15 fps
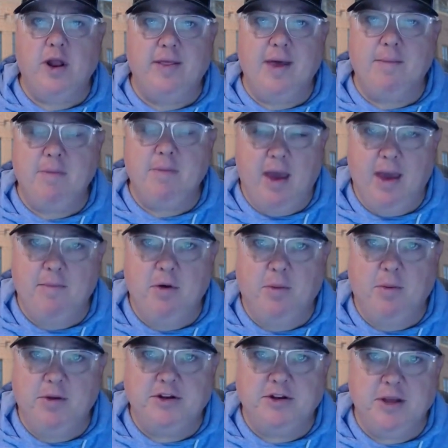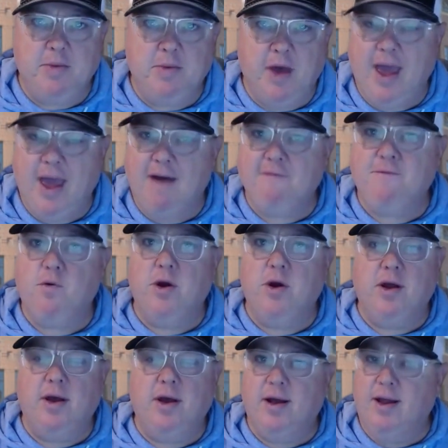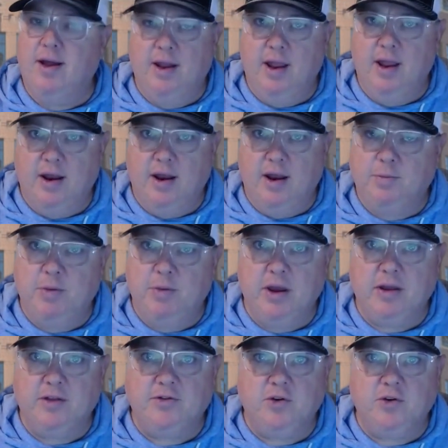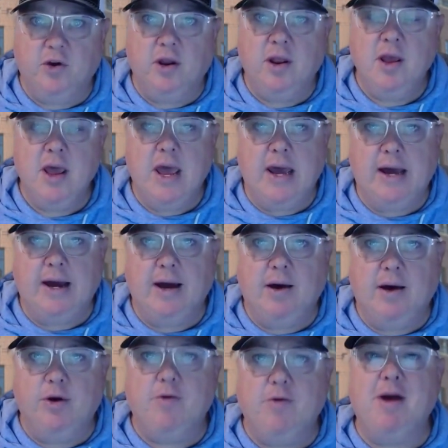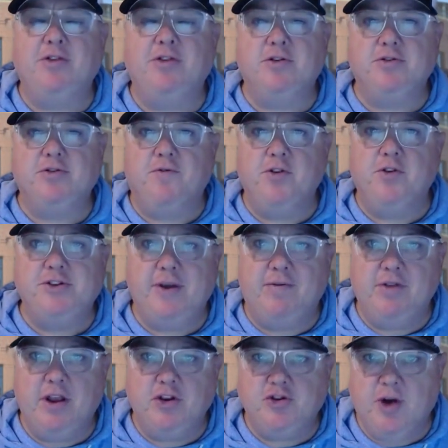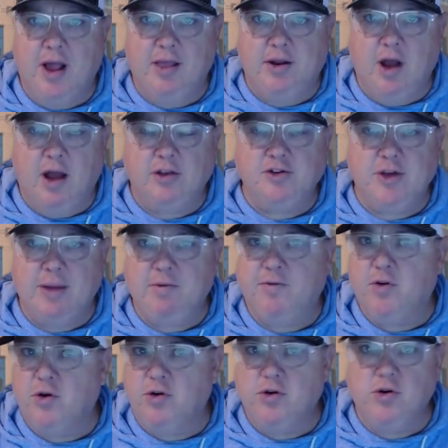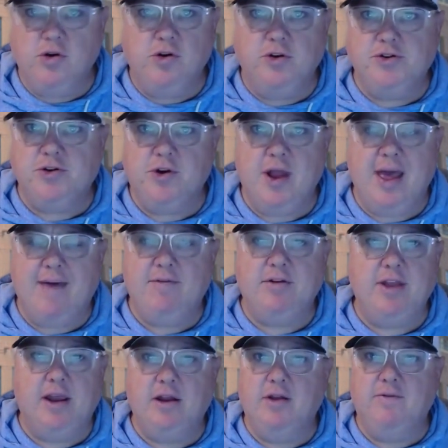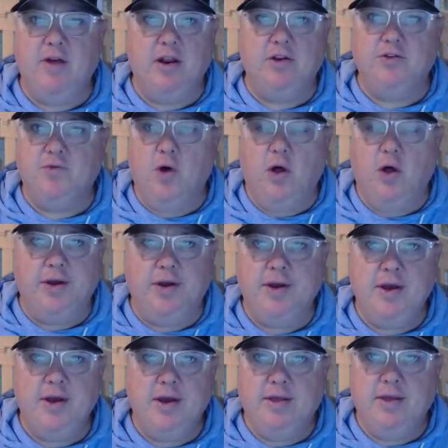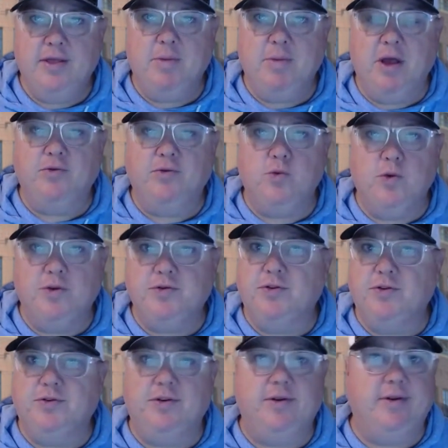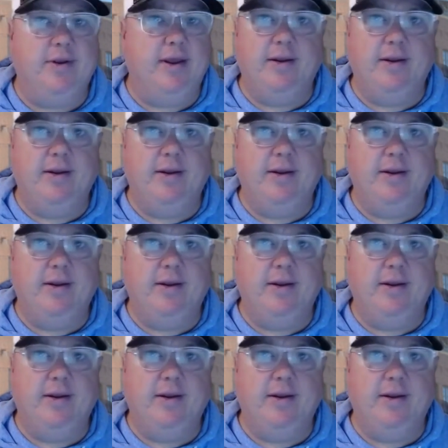into that MLB tip I have for you, and it's big, it's good, I want to remind you there's a free 7-day trial at OddsJam if you're a new user and haven't taken advantage of all the bells and whistles and